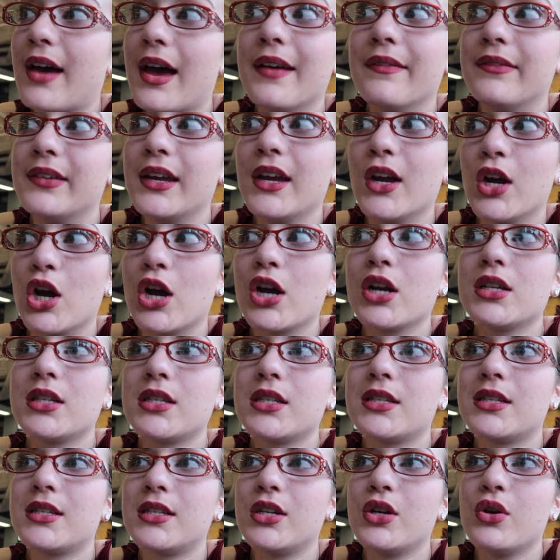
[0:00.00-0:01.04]
5 years
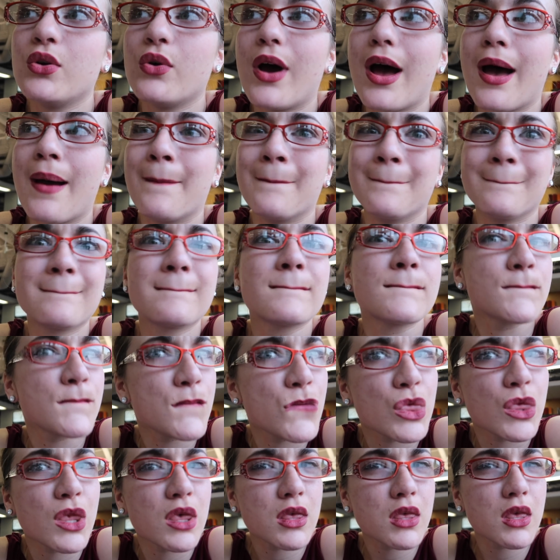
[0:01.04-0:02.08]
to
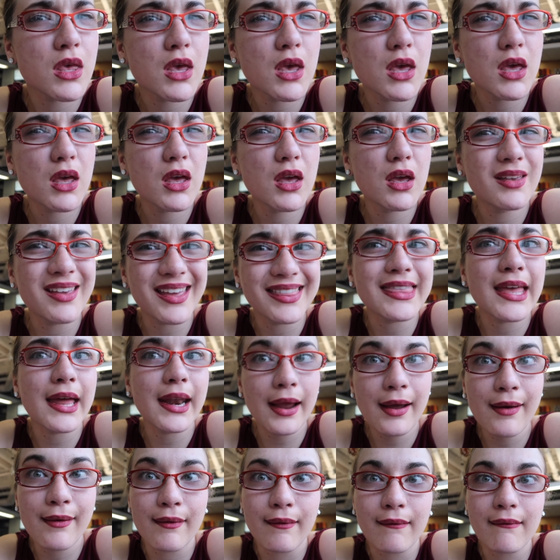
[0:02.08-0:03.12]
get that
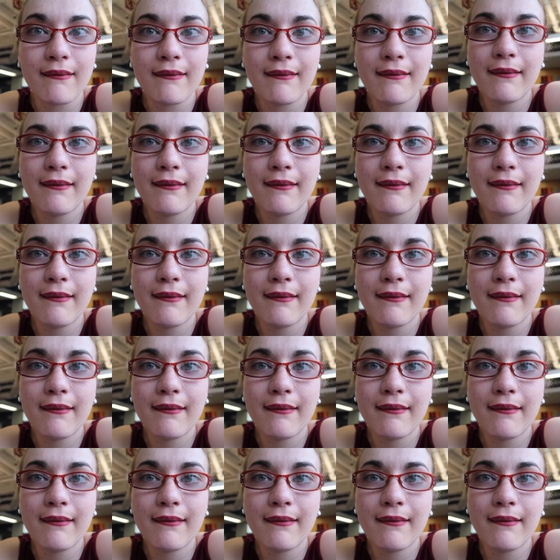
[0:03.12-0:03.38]
out.